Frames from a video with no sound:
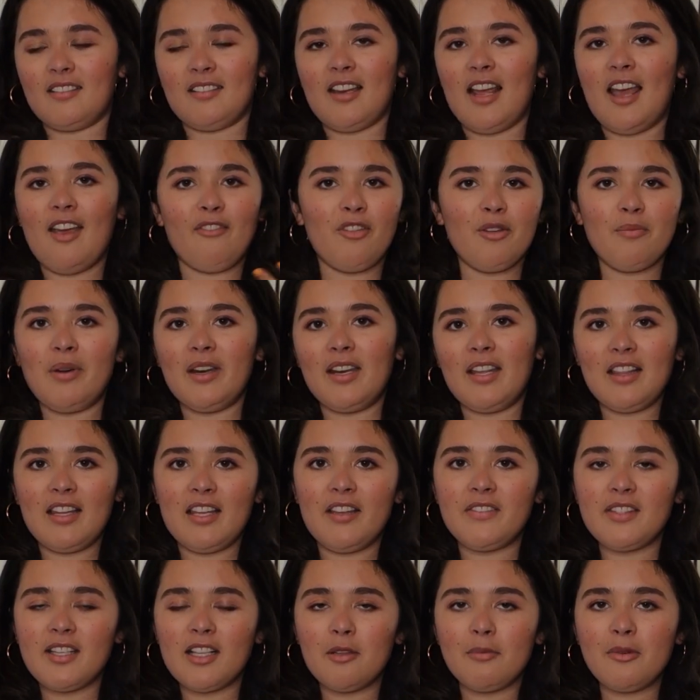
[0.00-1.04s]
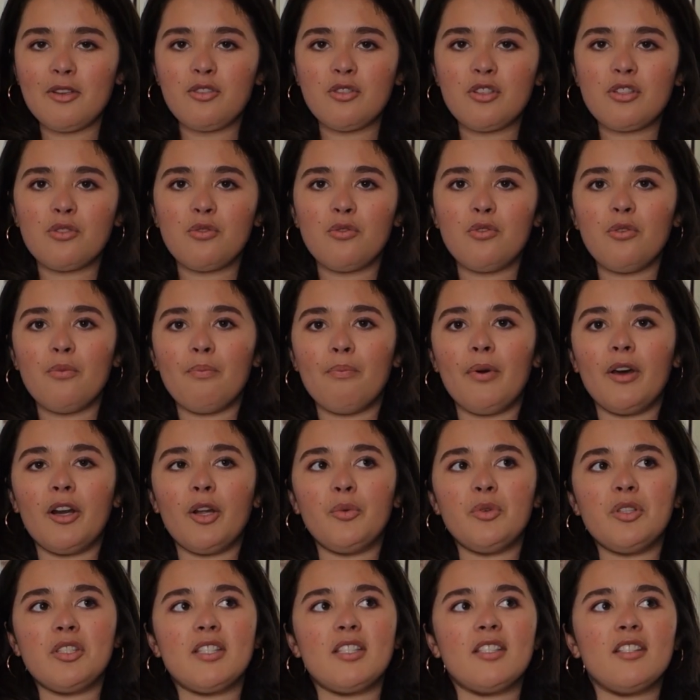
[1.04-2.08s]
everybody leaves elementary school, but
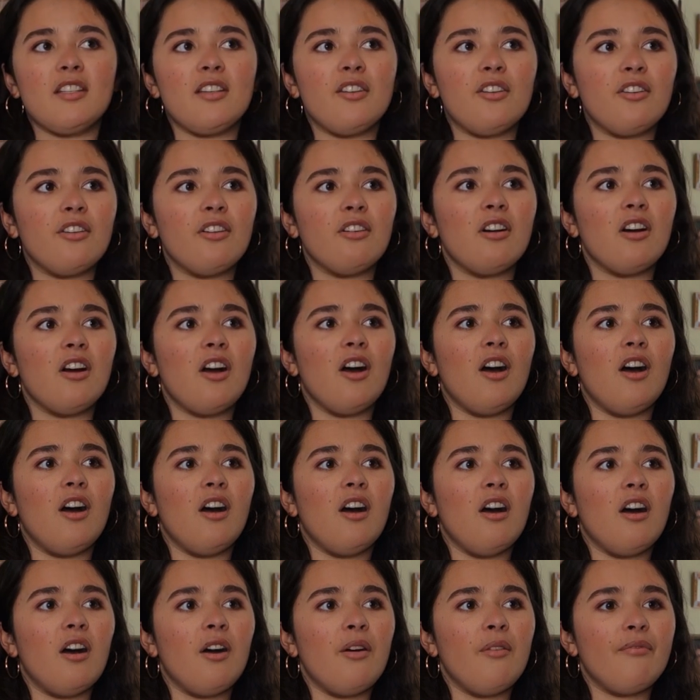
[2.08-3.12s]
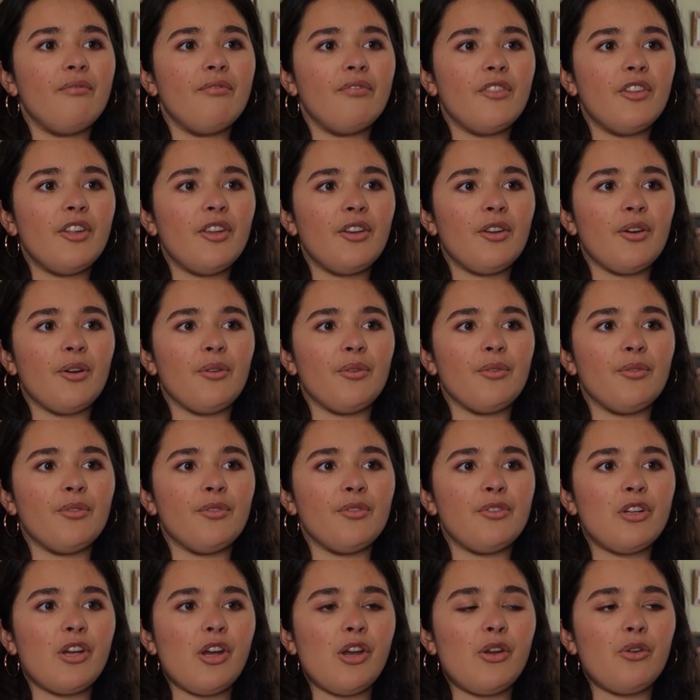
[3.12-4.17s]
it was still, you know,
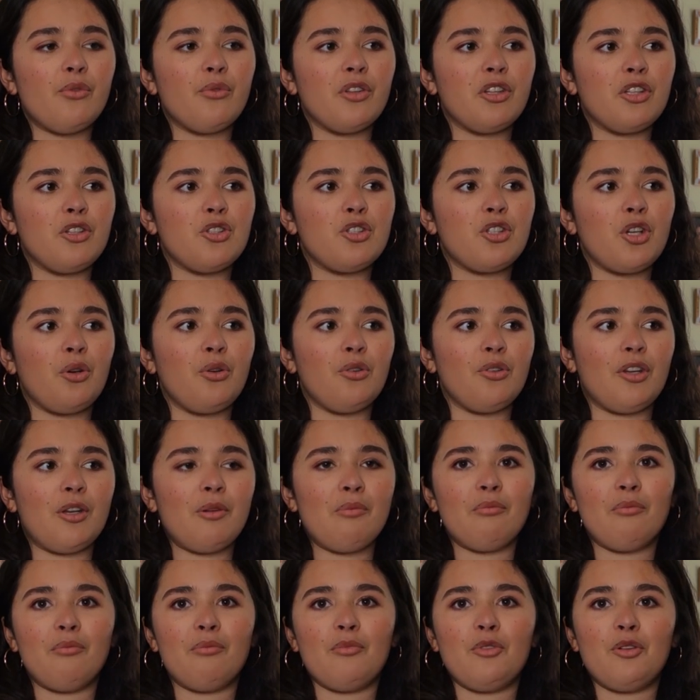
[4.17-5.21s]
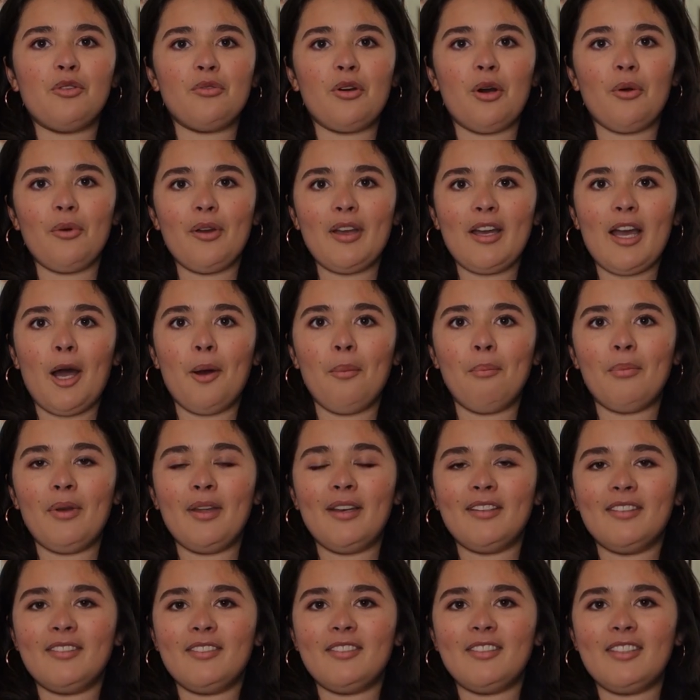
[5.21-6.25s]
it really showed him growing up
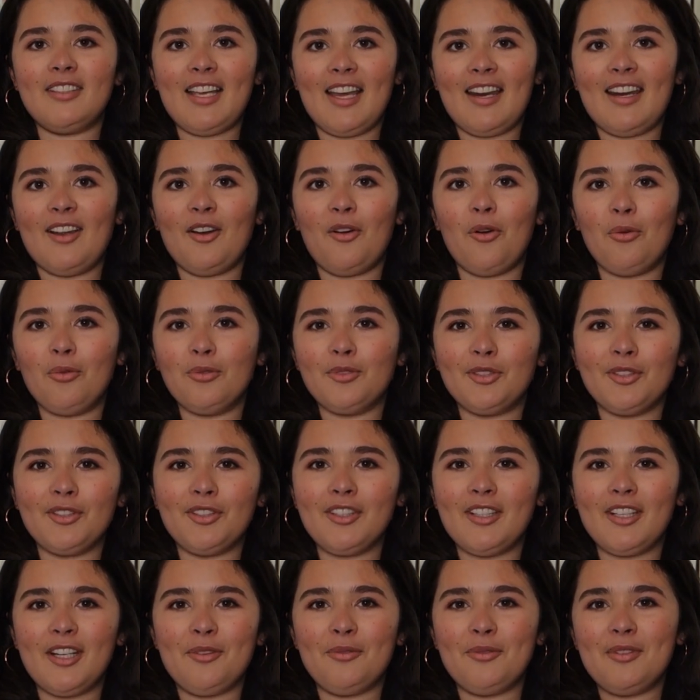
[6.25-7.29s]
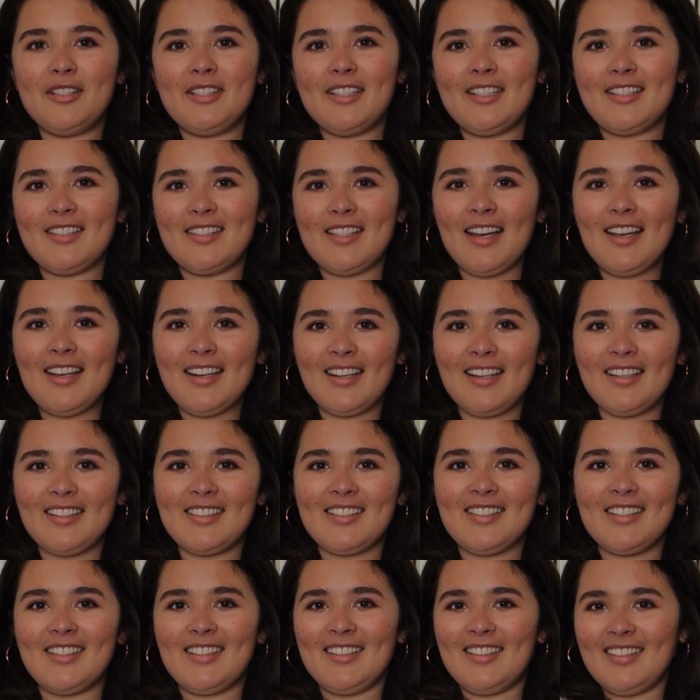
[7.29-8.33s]
and getting older, and it was exciting
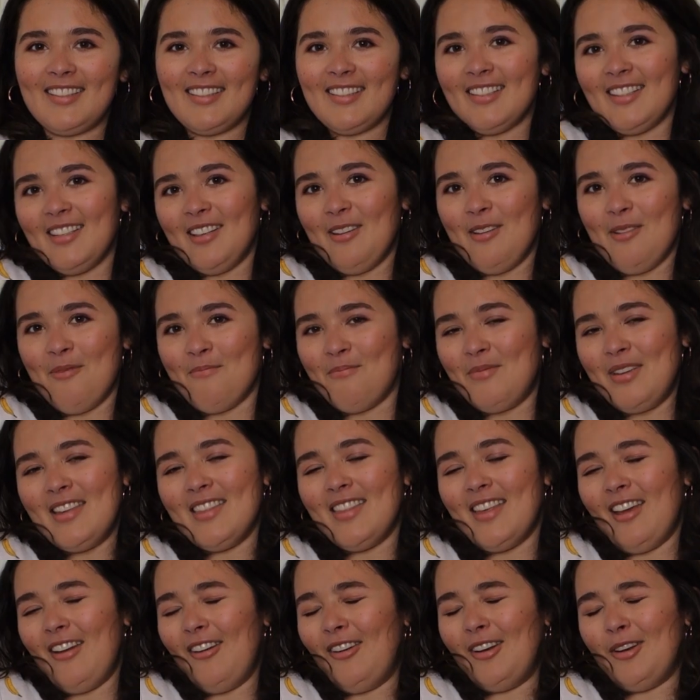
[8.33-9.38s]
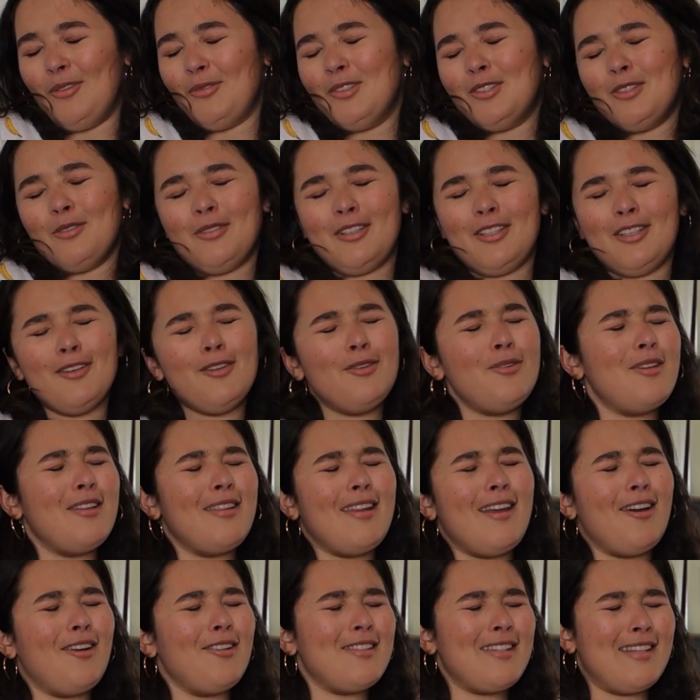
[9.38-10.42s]
to be there, and it was so cute, and
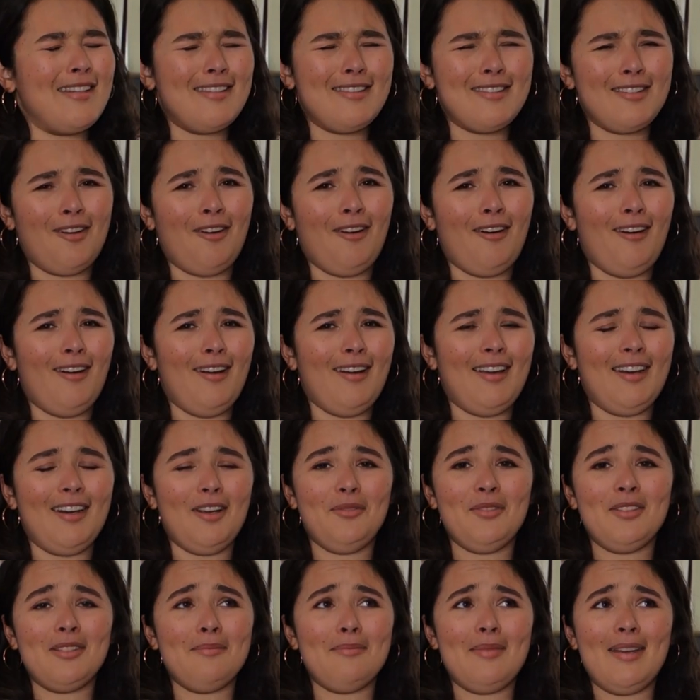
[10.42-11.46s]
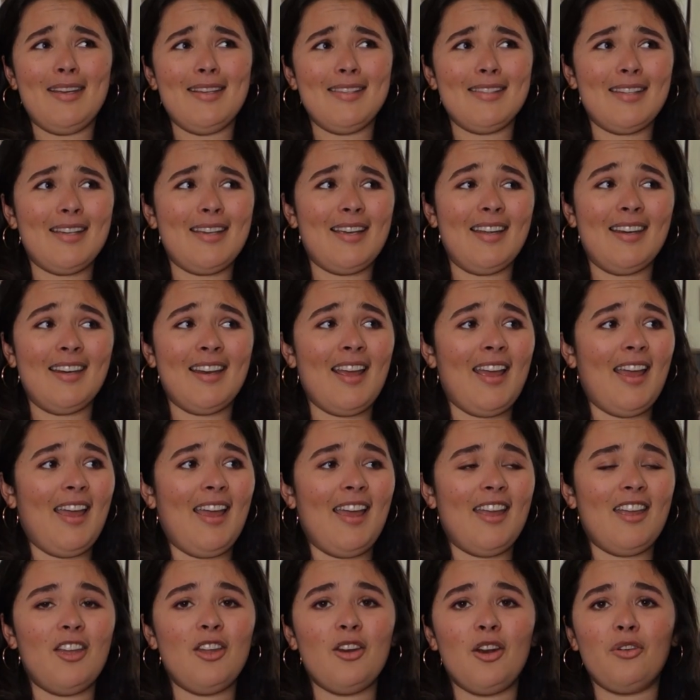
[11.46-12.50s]
they all sang a song, and it was amazing, and,
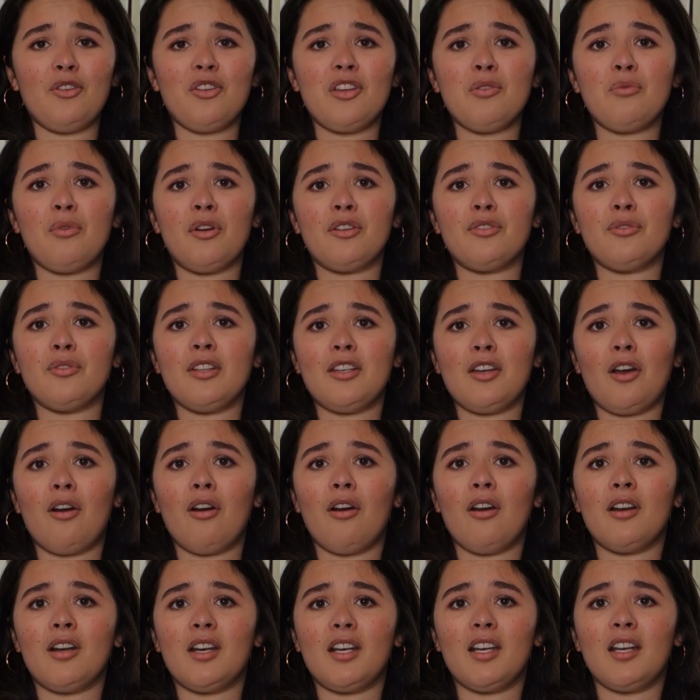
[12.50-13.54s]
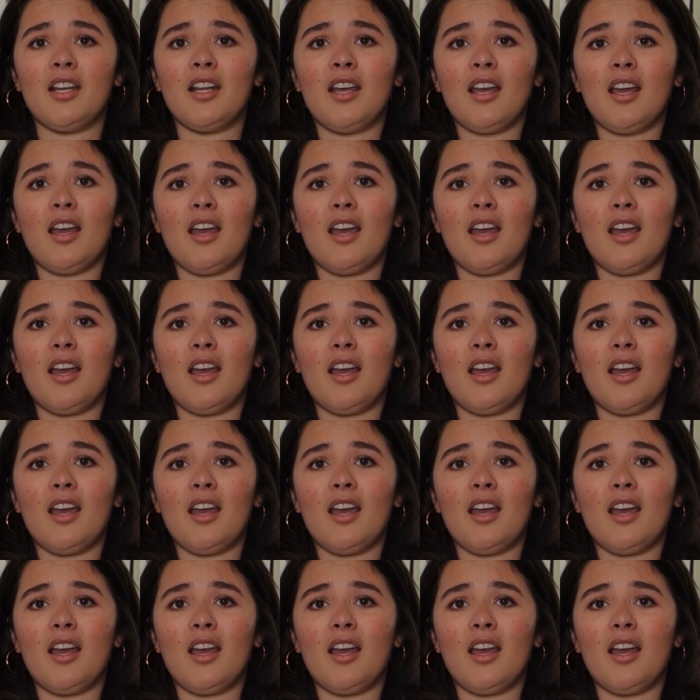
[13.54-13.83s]
you know, he worked really hard and